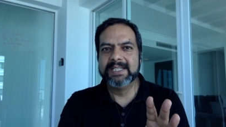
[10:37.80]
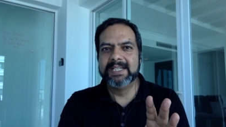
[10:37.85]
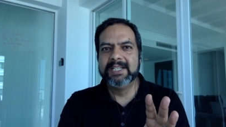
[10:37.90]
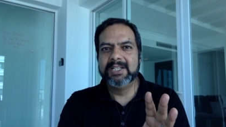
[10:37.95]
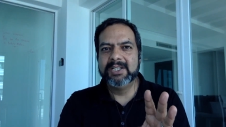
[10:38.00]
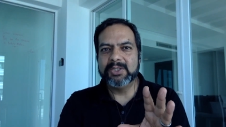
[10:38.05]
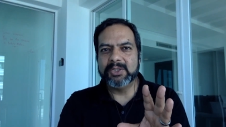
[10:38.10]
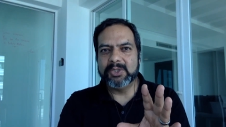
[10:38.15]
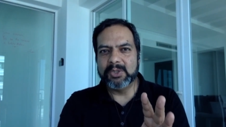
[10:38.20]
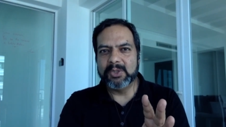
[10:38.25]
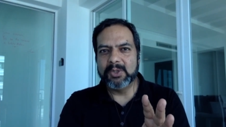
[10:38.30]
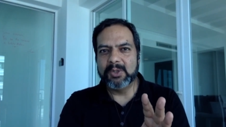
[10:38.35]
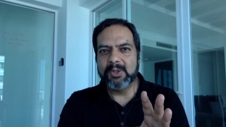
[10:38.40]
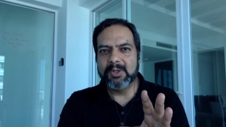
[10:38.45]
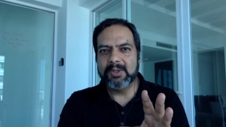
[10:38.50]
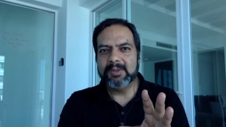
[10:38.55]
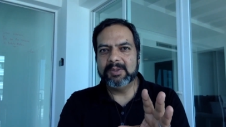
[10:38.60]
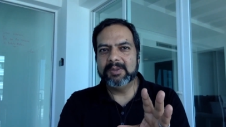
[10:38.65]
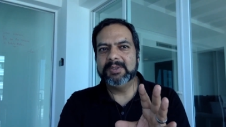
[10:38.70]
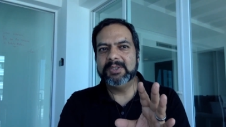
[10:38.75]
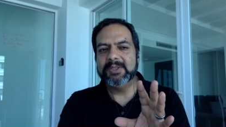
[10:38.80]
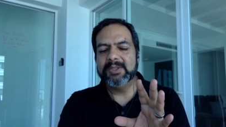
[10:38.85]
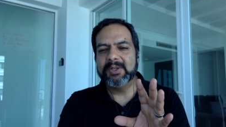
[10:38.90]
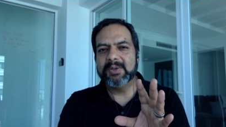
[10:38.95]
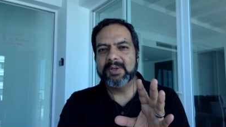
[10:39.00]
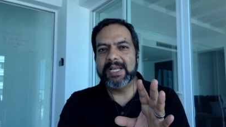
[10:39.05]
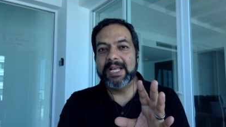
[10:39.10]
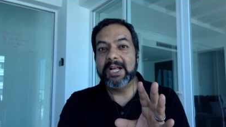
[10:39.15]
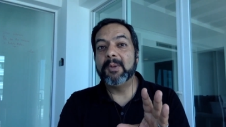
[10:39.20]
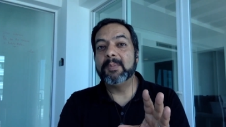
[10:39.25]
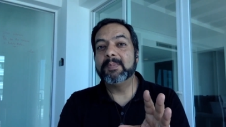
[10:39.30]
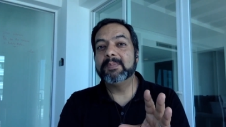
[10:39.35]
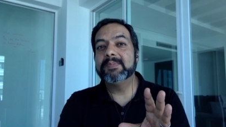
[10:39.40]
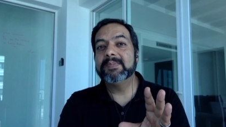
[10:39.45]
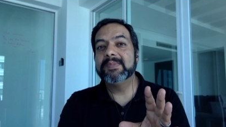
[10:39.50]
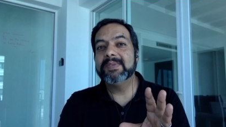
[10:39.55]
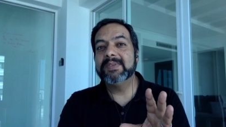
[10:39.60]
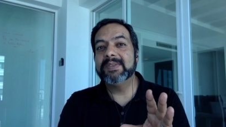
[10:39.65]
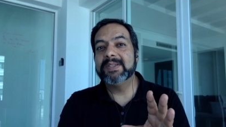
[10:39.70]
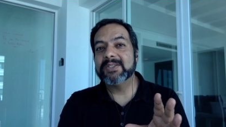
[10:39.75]
You'll
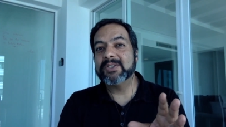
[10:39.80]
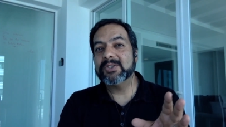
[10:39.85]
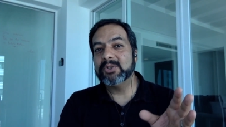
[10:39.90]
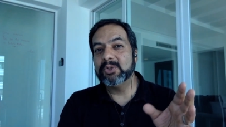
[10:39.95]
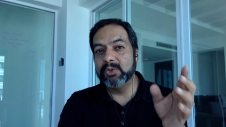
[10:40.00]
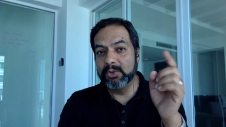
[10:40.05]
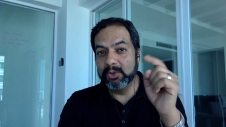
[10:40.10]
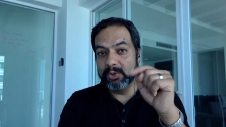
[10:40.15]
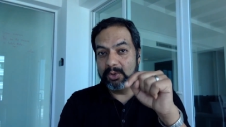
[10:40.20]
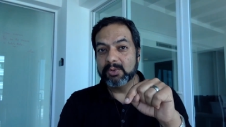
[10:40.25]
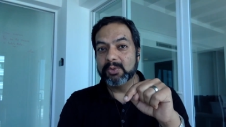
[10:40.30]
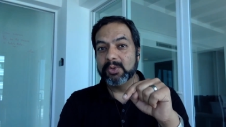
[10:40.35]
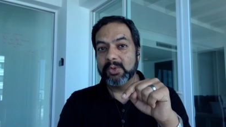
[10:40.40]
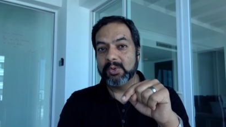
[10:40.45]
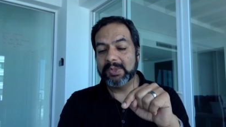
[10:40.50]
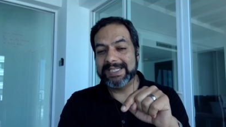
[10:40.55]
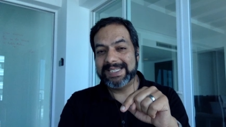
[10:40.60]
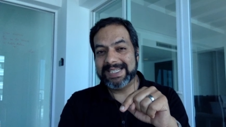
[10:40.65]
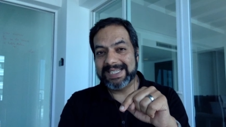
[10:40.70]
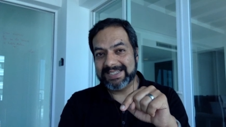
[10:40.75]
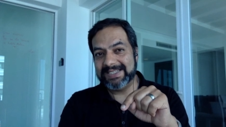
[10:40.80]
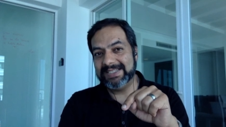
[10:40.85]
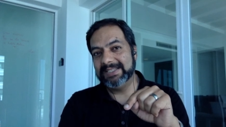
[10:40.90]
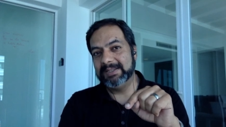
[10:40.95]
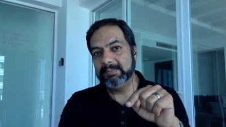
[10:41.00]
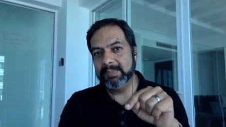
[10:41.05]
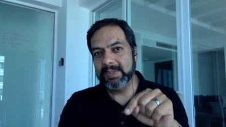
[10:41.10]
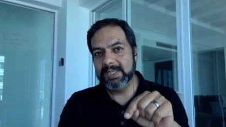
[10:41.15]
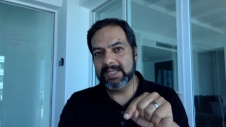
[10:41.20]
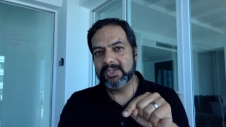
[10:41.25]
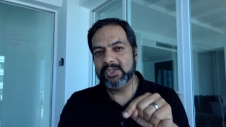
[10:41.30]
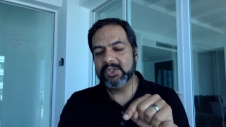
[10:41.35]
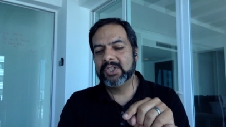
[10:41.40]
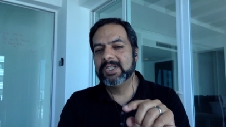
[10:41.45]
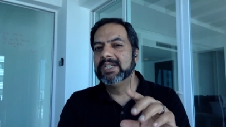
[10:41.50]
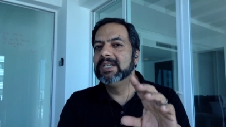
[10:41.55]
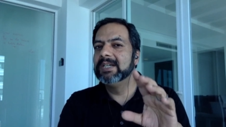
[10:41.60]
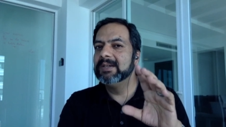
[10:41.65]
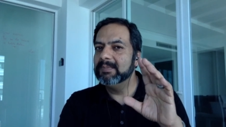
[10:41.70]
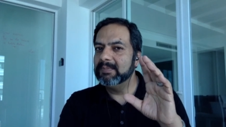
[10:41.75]
help this guru get to the beach,
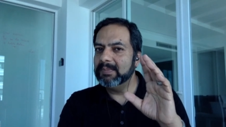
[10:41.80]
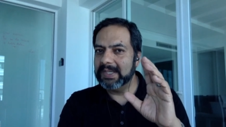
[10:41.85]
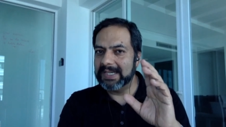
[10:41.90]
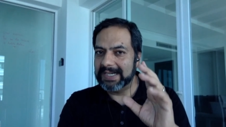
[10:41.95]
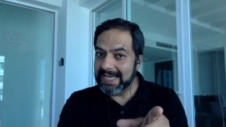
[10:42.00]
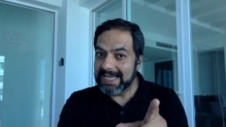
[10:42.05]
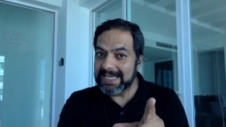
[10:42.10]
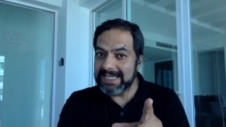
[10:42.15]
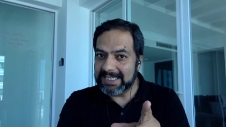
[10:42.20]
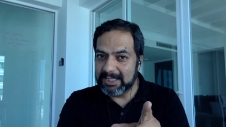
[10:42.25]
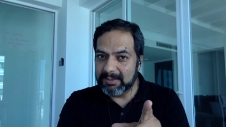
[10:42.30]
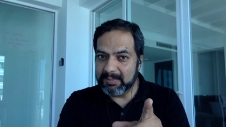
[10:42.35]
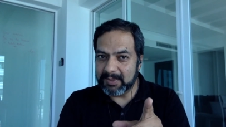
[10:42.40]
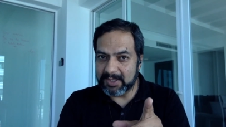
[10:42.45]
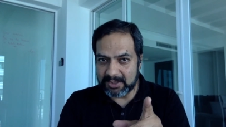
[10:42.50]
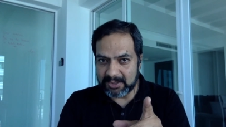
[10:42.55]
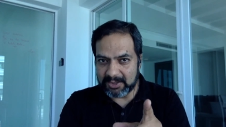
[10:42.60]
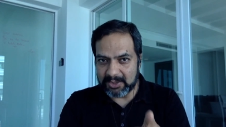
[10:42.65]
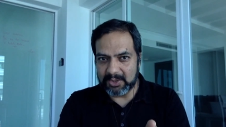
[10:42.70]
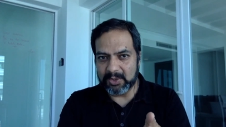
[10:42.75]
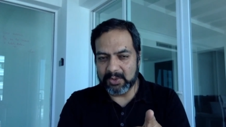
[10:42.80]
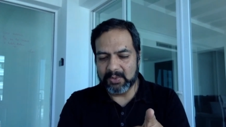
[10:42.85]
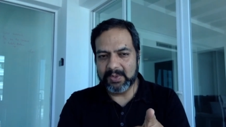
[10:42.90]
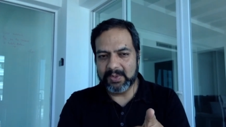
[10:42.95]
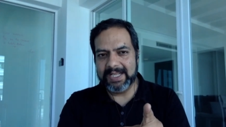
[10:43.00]
but it ain't going to be you.